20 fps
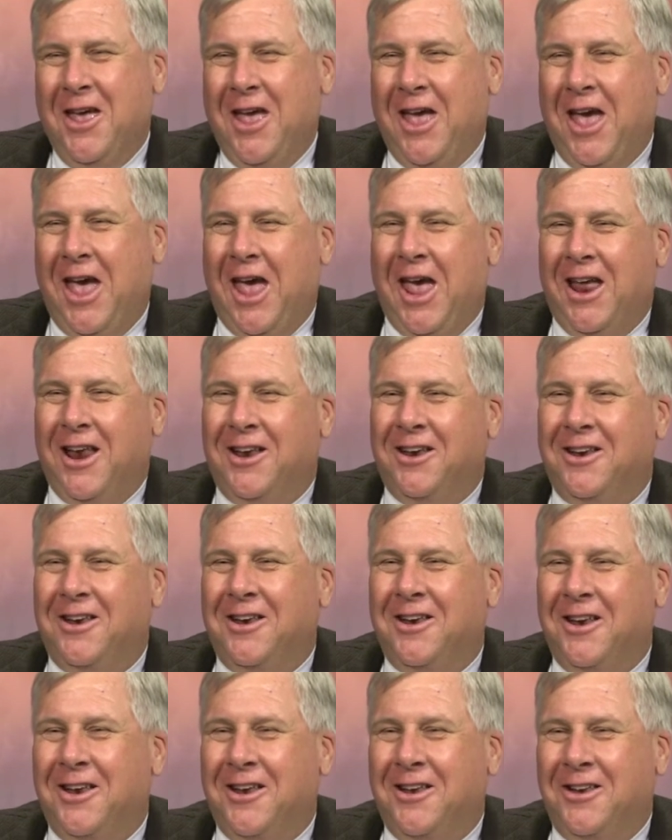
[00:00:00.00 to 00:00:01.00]
And,
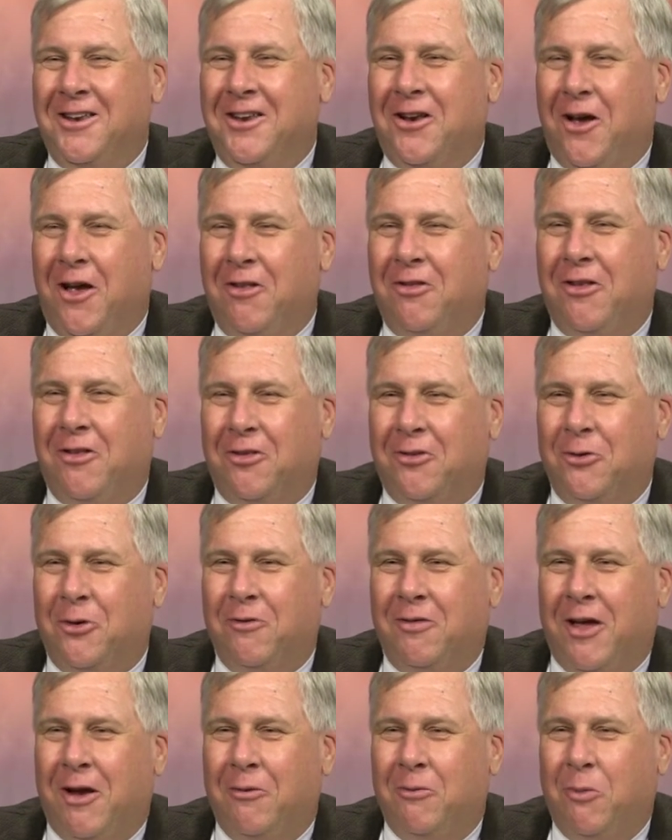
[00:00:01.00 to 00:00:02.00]
you know, I had sort
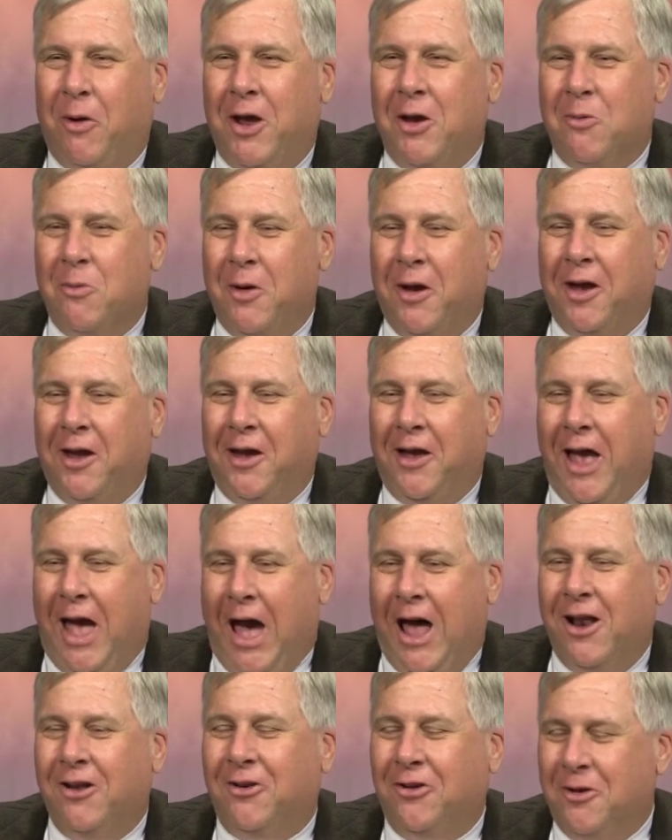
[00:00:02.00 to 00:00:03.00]
of that right-wing
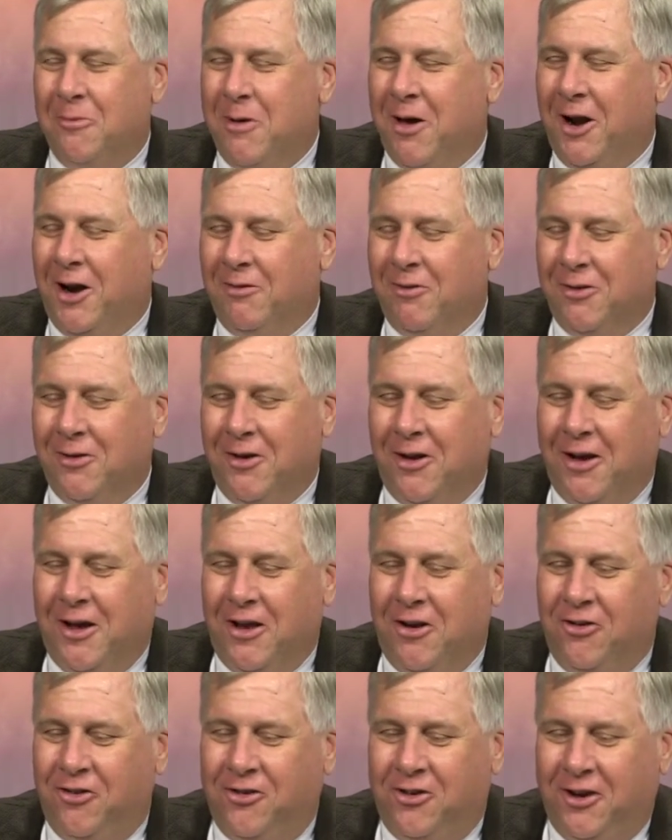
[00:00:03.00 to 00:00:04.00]
attitude about everything,
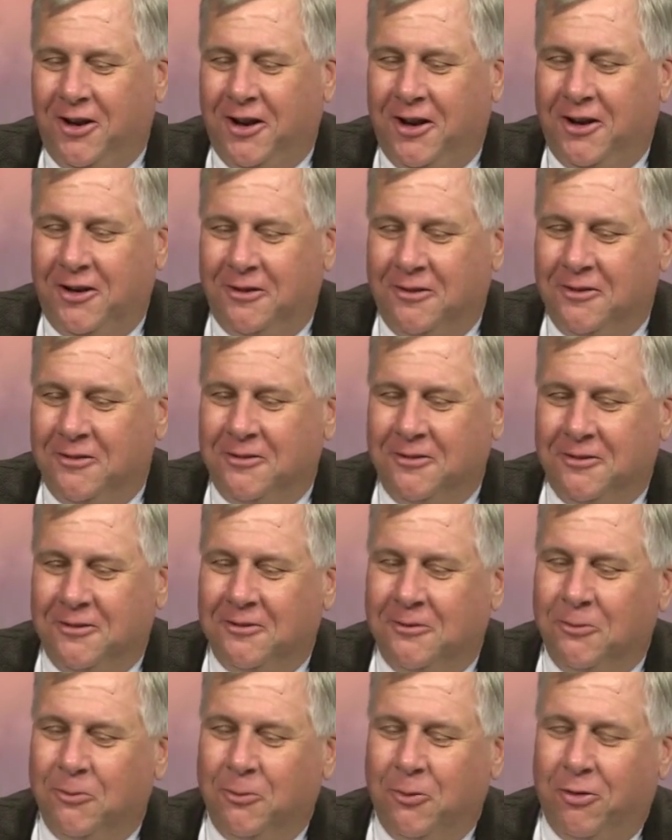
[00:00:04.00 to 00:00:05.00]
and she
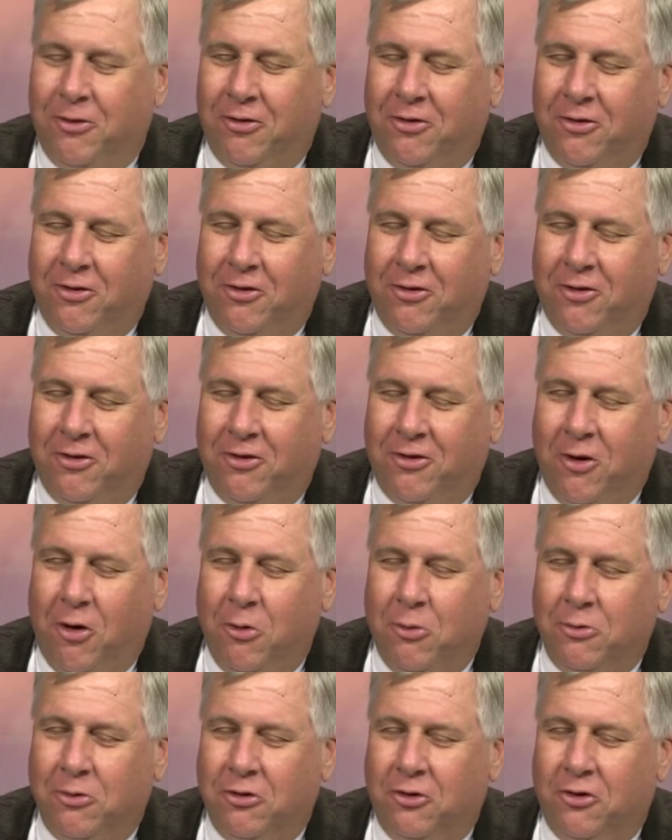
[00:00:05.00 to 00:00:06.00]
was
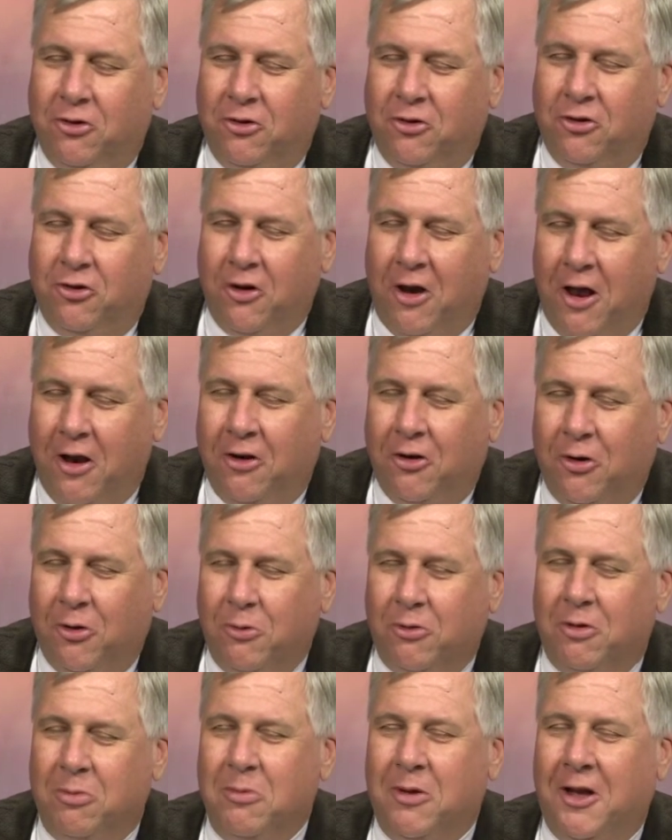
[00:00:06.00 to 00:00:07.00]
so gentle
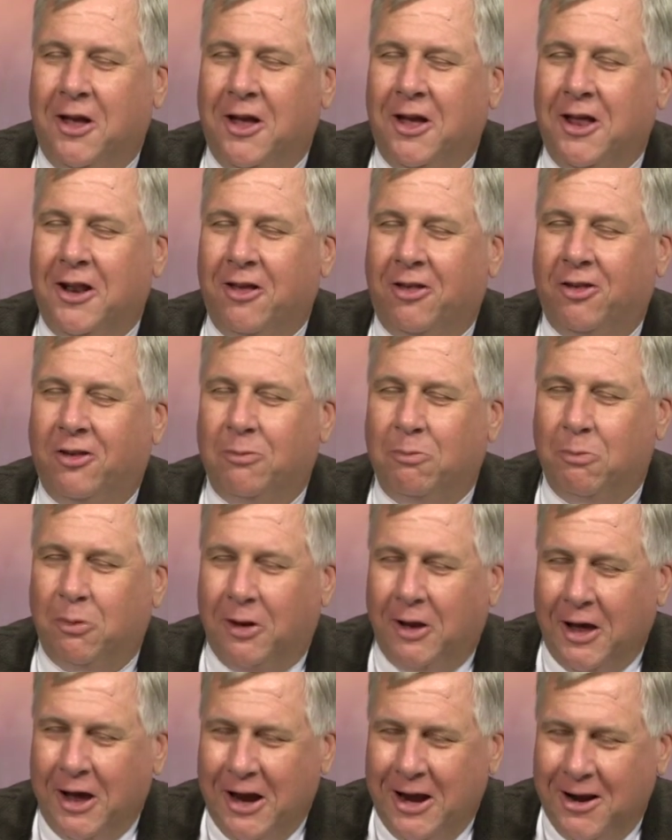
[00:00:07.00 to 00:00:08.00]
with me and
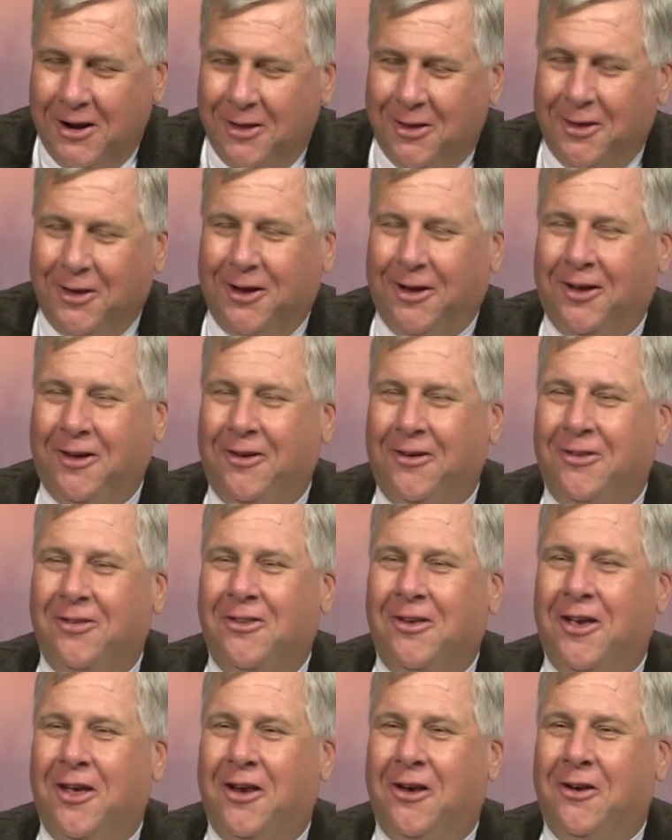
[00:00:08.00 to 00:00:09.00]
explained things,
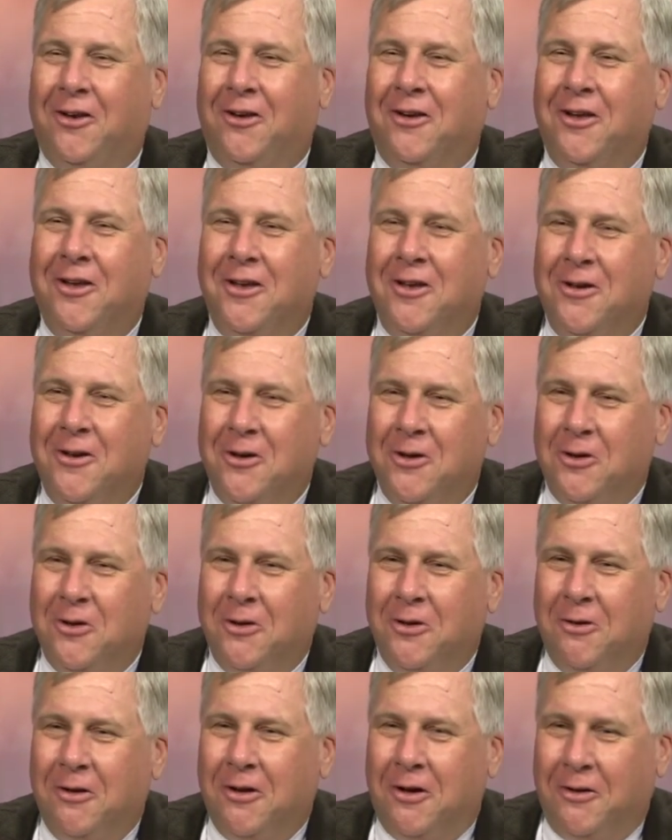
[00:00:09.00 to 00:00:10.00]
and
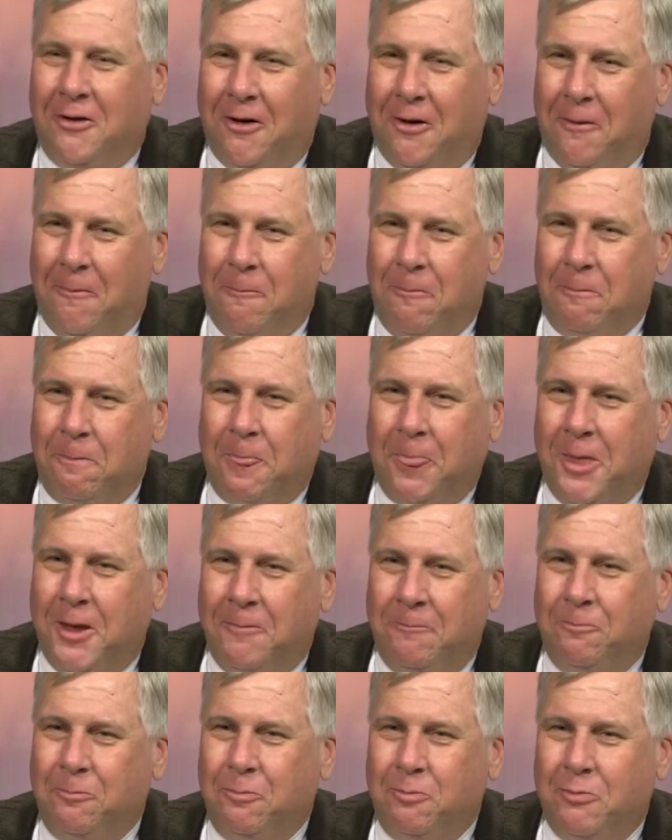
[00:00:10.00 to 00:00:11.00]

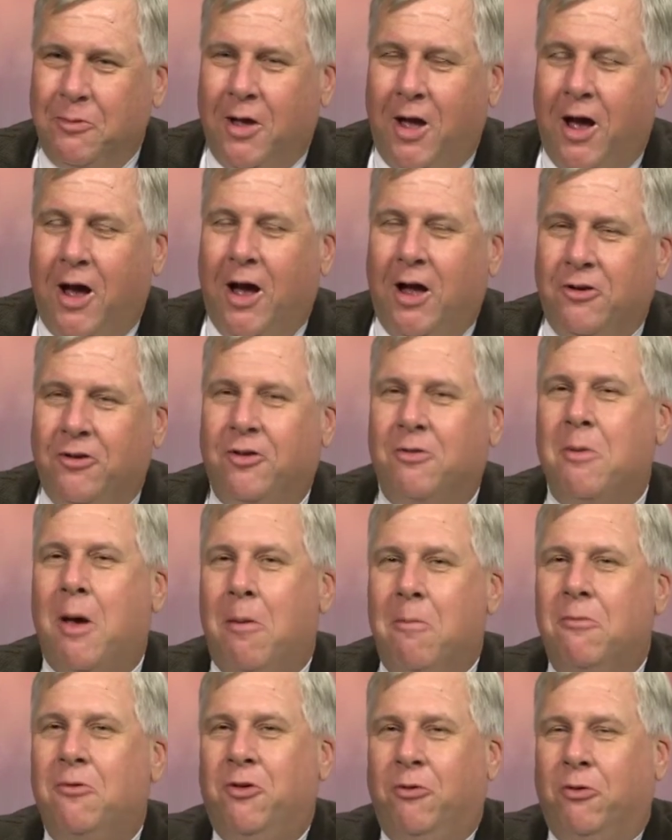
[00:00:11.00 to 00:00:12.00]

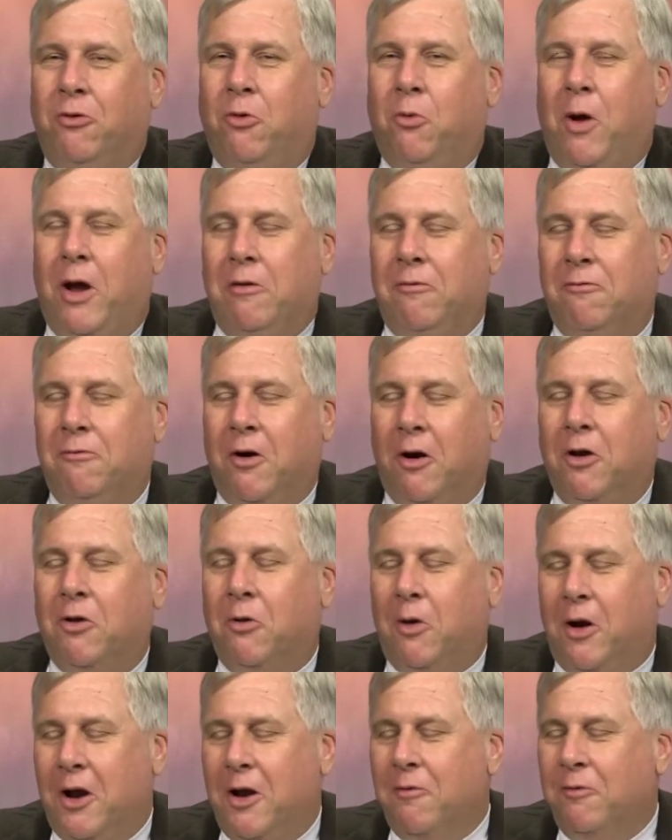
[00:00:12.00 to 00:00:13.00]
she was a great, very
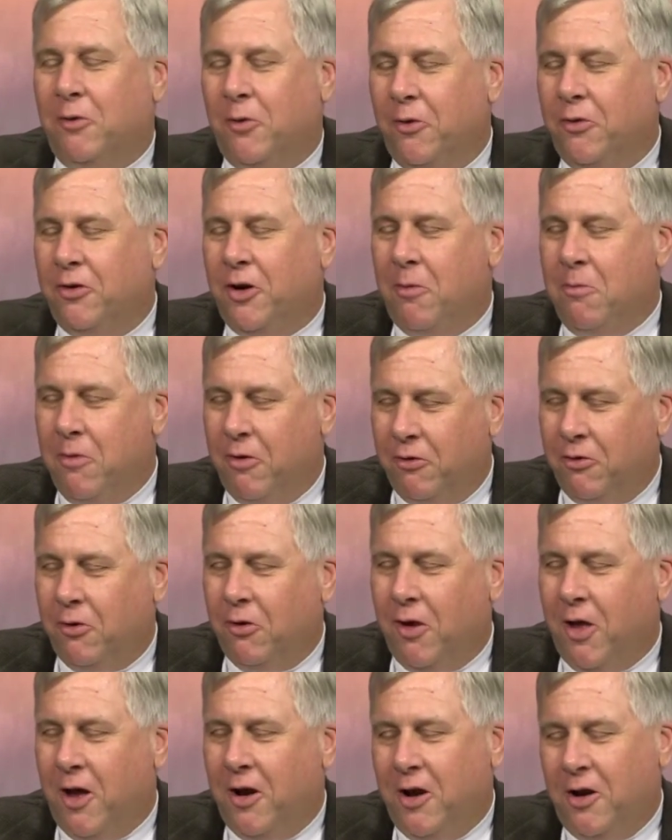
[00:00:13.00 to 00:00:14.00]
great influence, and I miss her a lot.